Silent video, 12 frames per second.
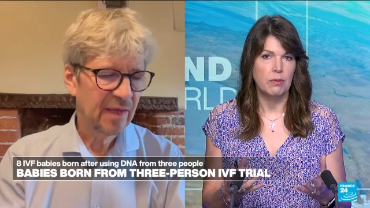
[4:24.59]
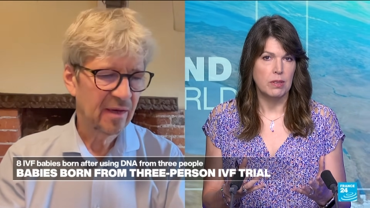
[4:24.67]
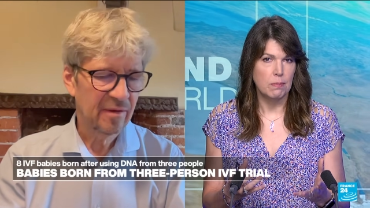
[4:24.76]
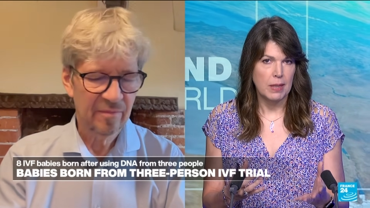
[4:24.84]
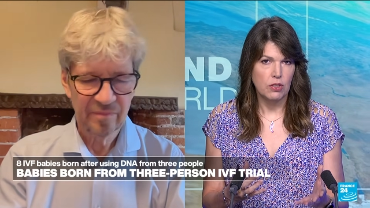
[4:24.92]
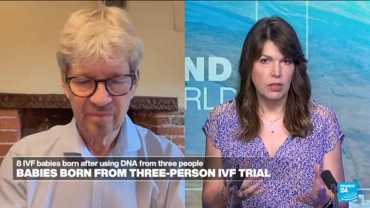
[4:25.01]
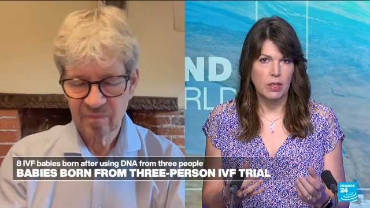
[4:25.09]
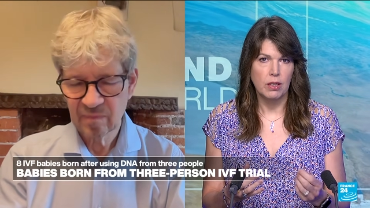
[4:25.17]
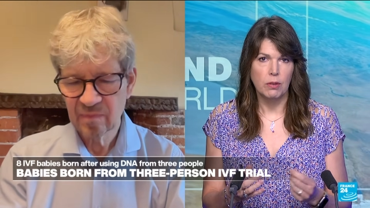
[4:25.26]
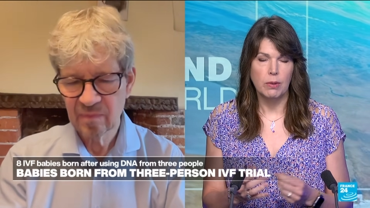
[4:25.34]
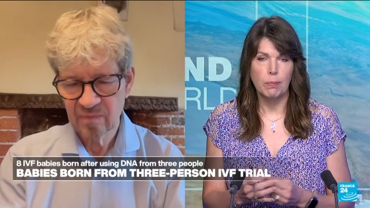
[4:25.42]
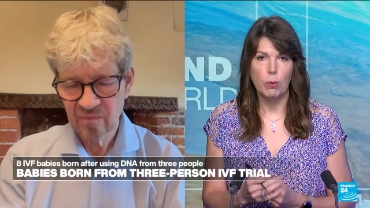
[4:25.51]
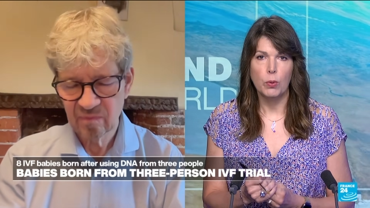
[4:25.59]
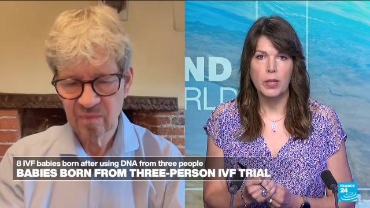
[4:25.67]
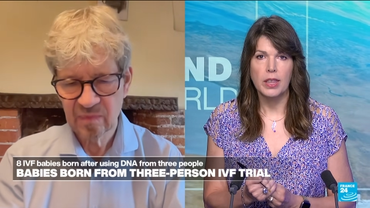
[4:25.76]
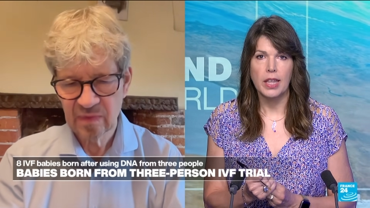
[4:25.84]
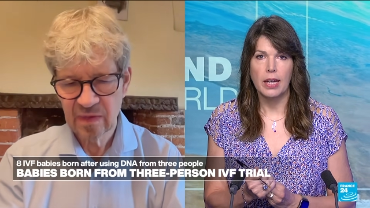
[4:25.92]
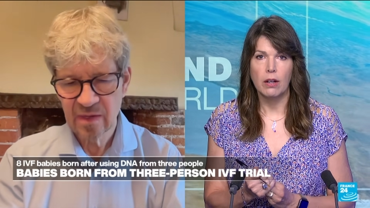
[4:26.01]
Speaker 1: It was mentioned in the
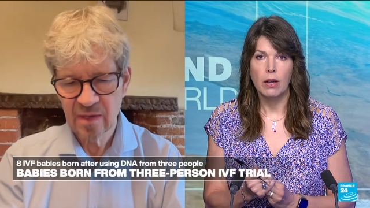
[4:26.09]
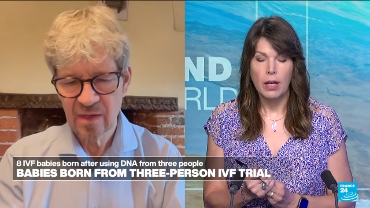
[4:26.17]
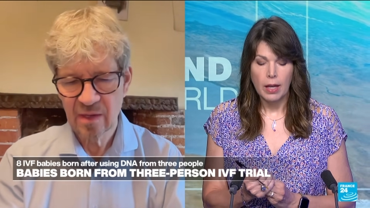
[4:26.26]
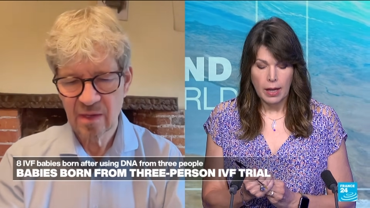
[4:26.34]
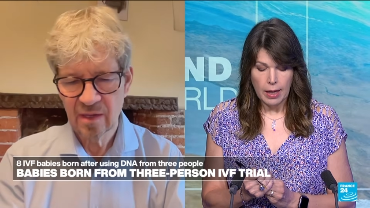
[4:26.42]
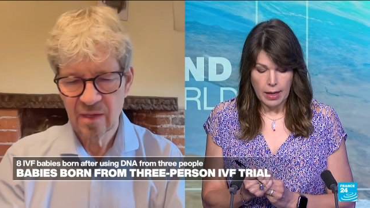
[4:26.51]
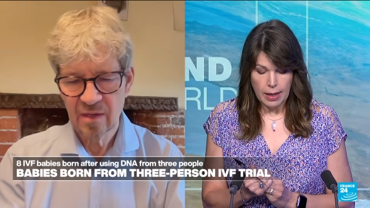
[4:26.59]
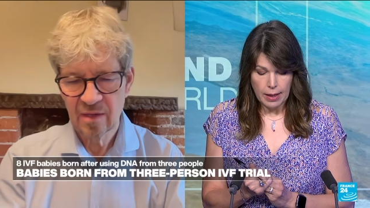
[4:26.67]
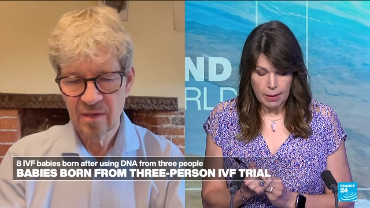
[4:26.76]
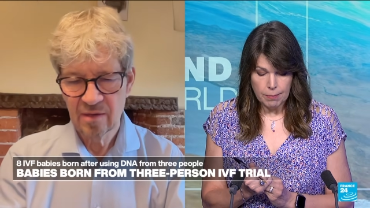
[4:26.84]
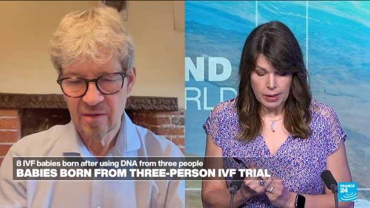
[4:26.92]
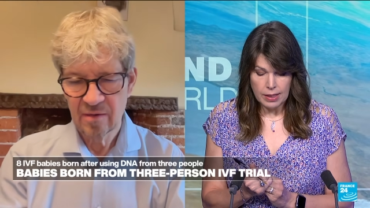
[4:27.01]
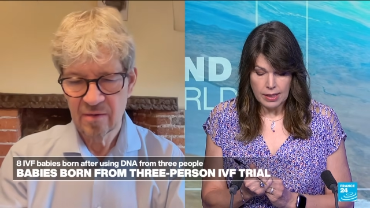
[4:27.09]
report there. Um,